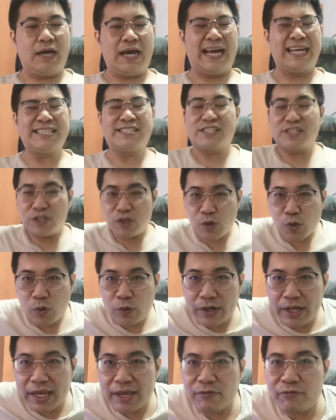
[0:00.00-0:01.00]
I
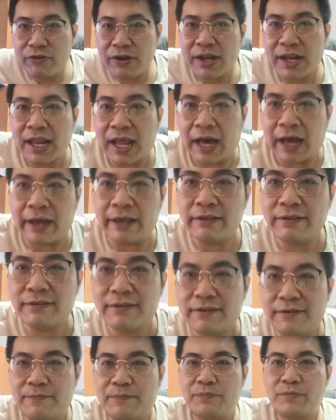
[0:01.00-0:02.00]
slowly
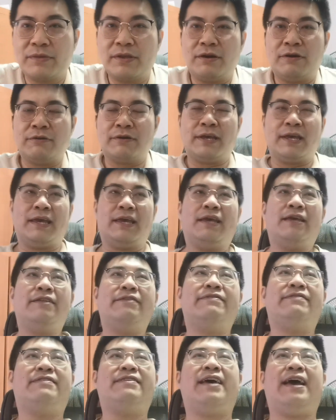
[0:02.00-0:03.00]
realized, okay,
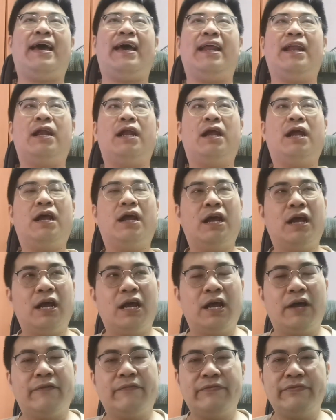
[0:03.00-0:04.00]
that
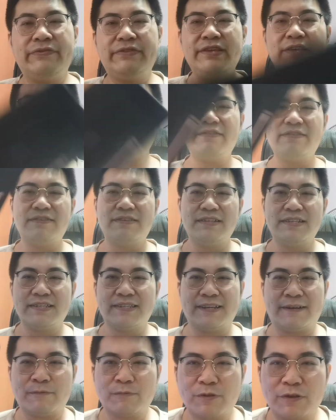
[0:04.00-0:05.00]
this
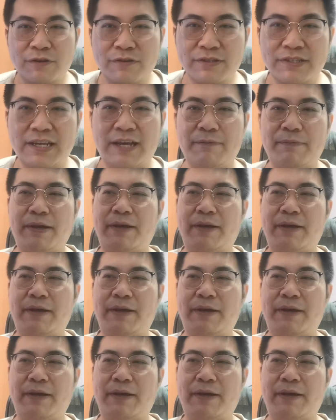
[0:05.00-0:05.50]
Samsung Tab